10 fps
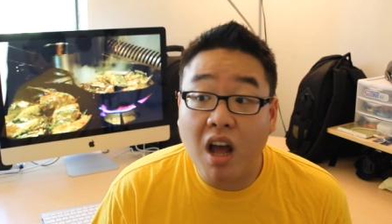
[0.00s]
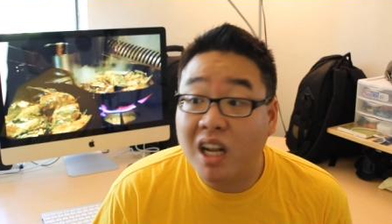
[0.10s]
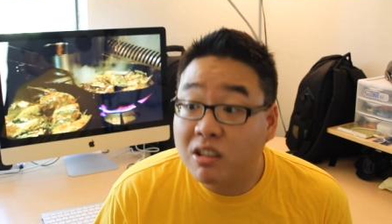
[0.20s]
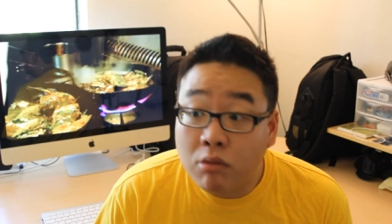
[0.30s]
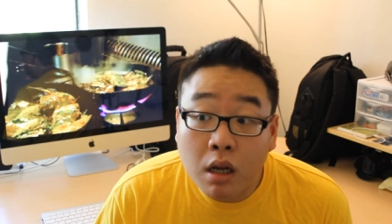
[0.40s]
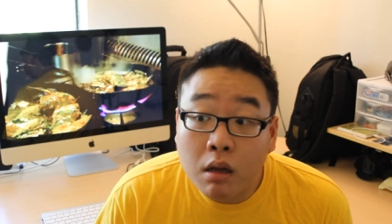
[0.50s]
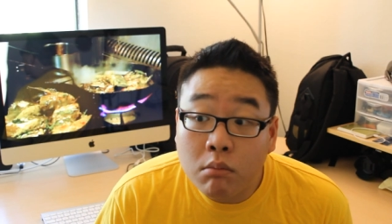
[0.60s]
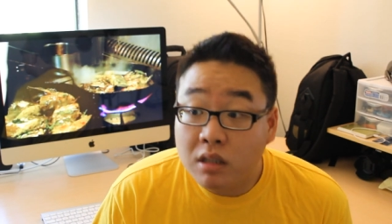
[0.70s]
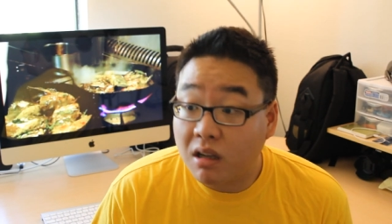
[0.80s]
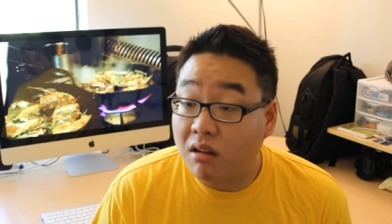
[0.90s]
Fried
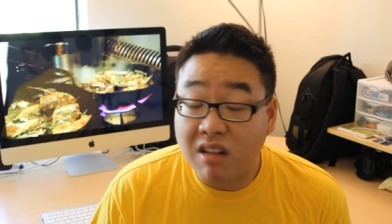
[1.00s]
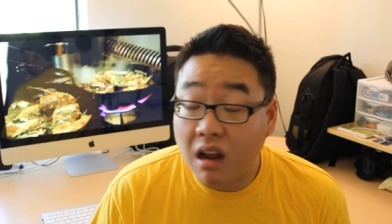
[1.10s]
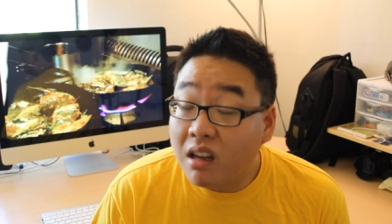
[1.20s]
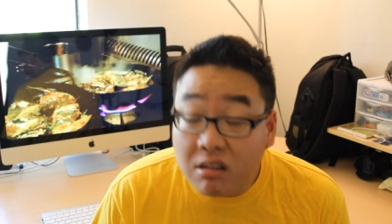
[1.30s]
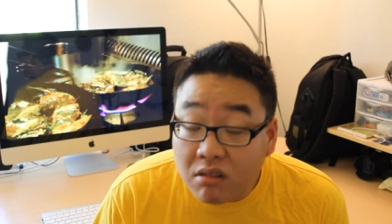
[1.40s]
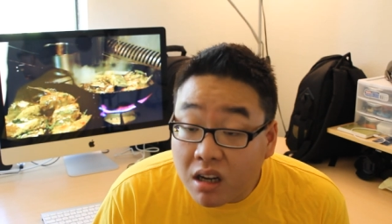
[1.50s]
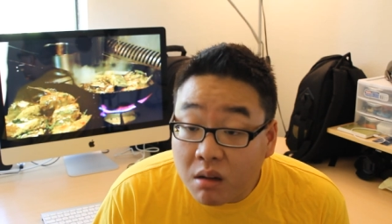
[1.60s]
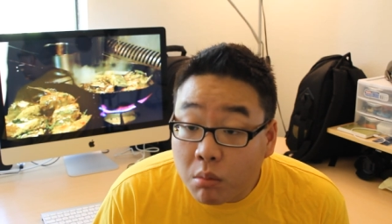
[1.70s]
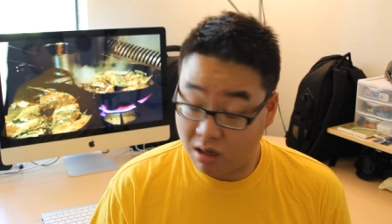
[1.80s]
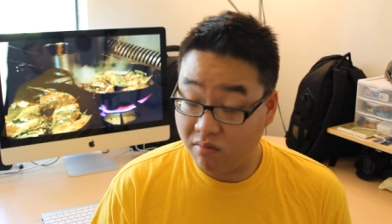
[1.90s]
shrimp, sauteed
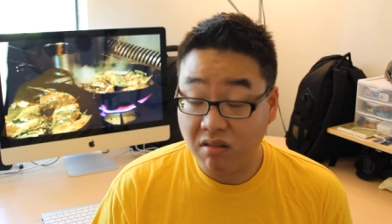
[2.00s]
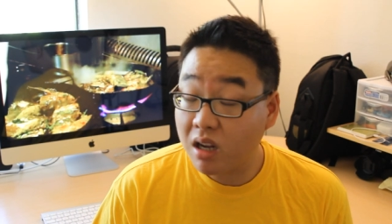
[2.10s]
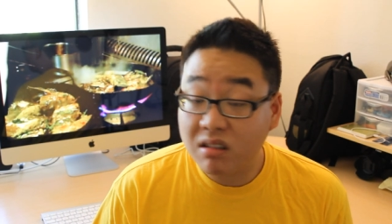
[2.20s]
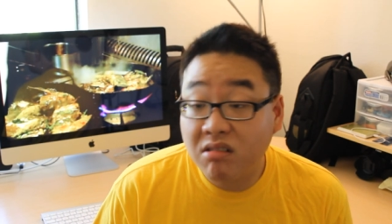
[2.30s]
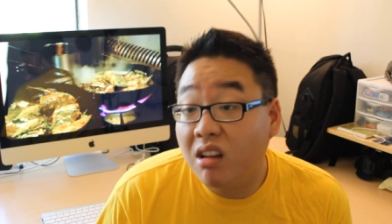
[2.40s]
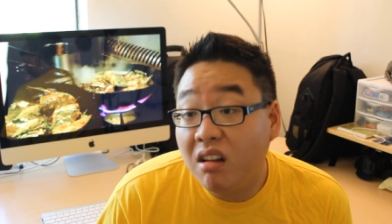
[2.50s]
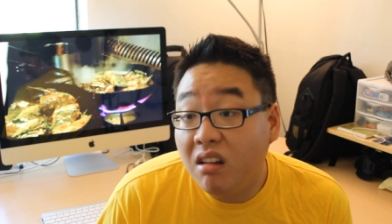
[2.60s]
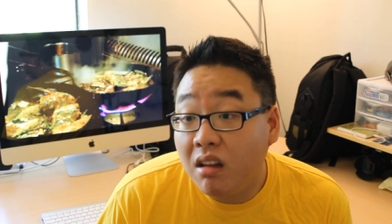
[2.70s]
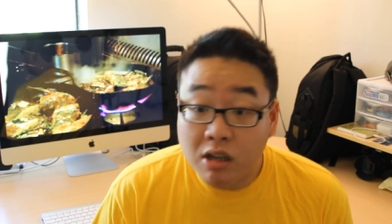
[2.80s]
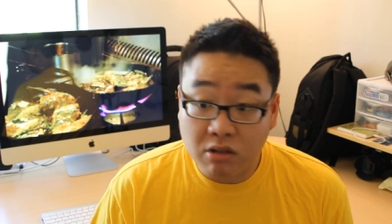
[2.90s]
shrimp, shrimp
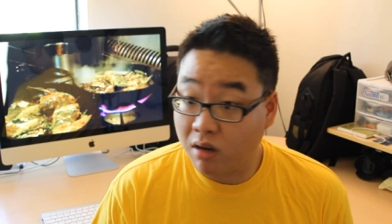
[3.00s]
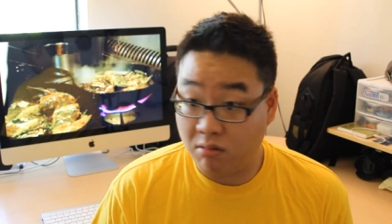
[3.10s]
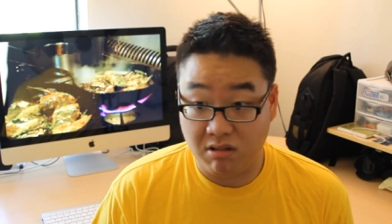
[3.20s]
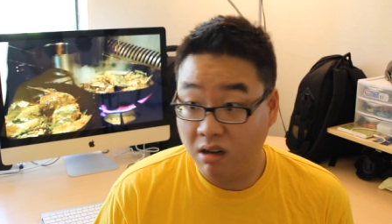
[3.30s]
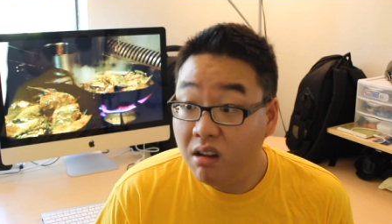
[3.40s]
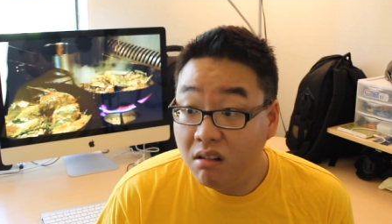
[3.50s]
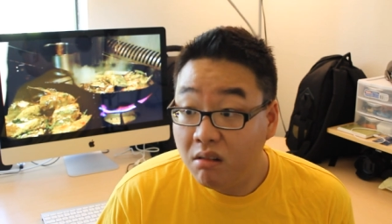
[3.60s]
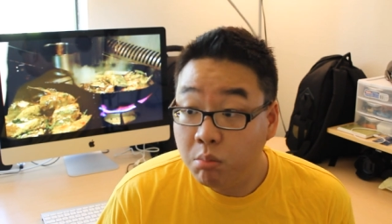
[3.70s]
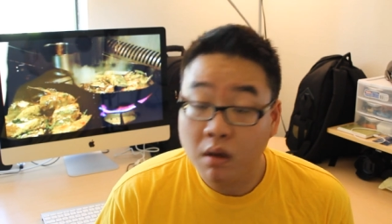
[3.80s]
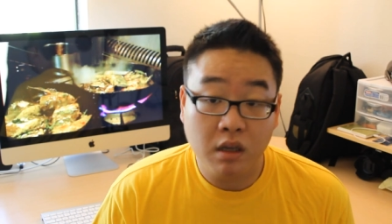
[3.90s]
fricassee, shrimp soup,